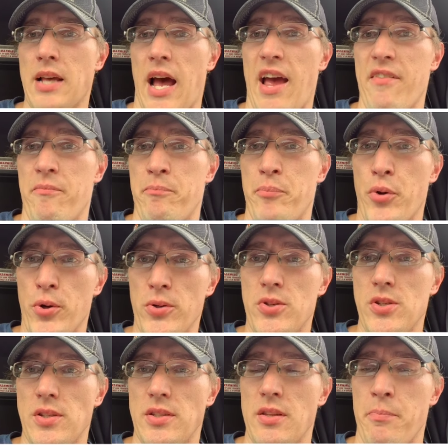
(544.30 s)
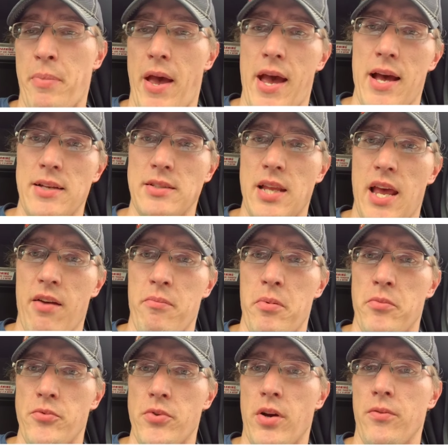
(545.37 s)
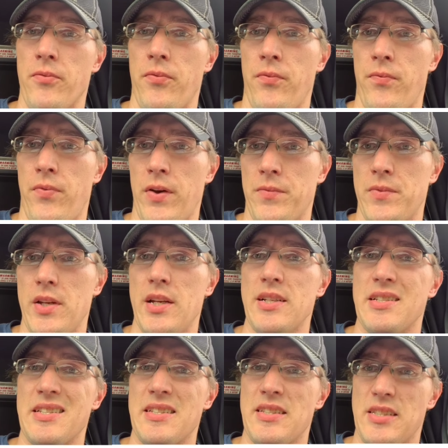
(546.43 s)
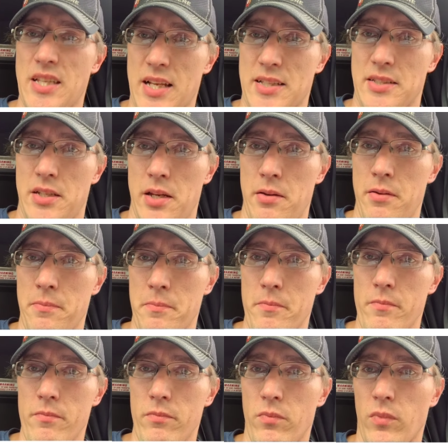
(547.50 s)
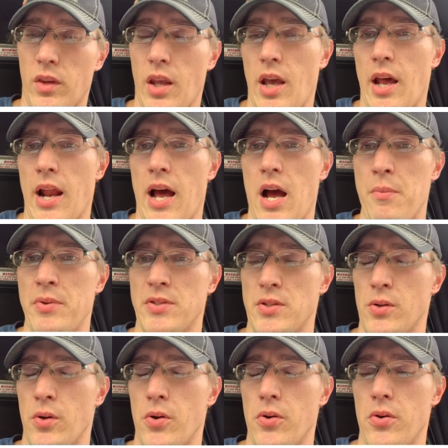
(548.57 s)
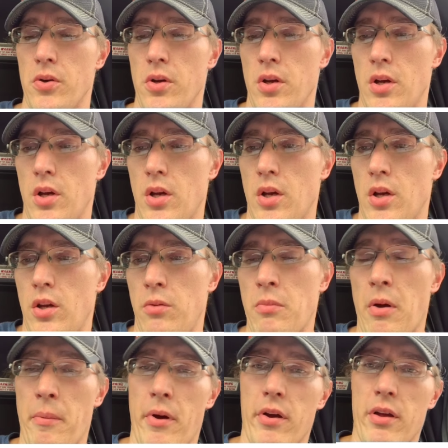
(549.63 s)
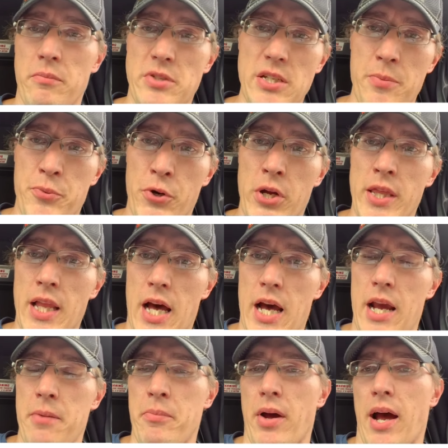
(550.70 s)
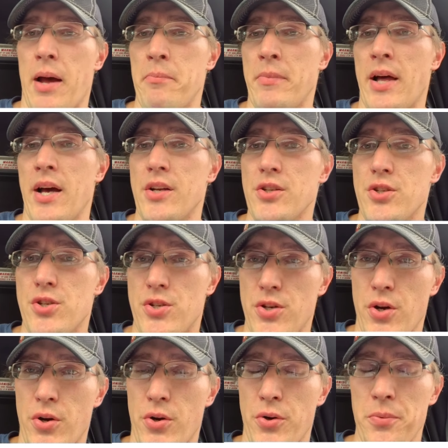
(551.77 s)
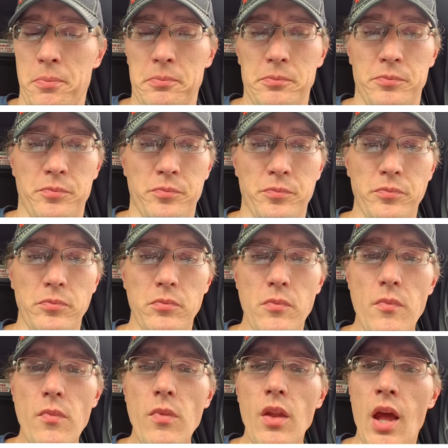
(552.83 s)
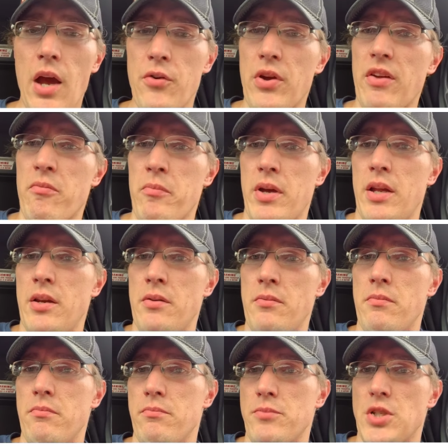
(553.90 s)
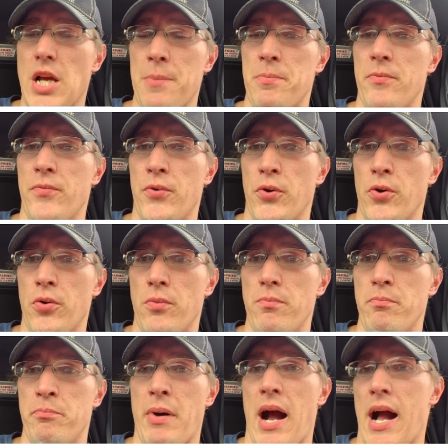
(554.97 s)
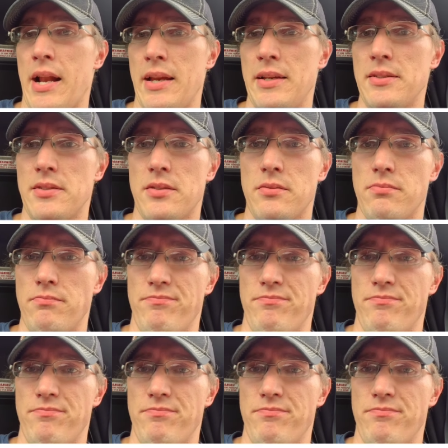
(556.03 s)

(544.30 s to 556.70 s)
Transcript: that I've purchased in the past have been around $50 to $60 at a hobby store. You might be able to get them cheaper online, but I'm not sure. I haven't been shopping for bodies